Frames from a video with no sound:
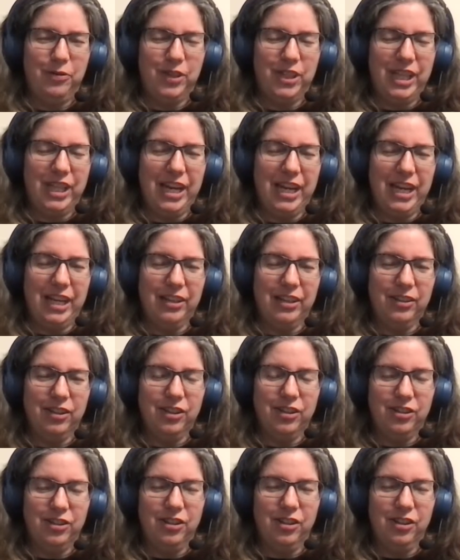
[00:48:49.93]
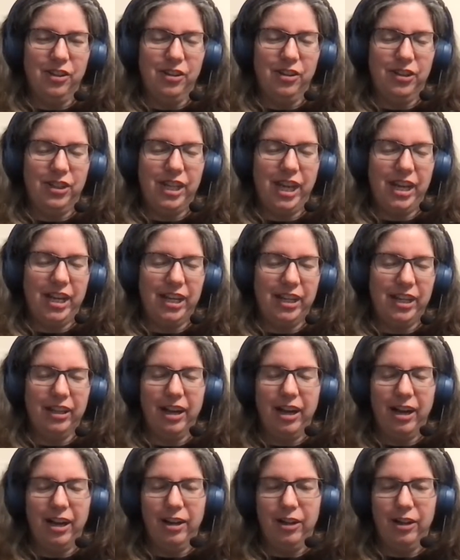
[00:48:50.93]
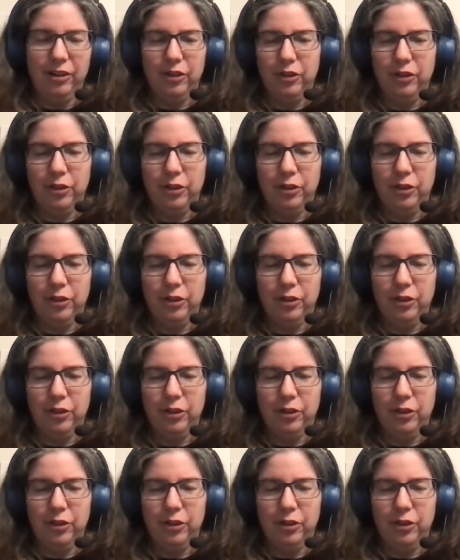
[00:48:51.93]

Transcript: getting the getting uh,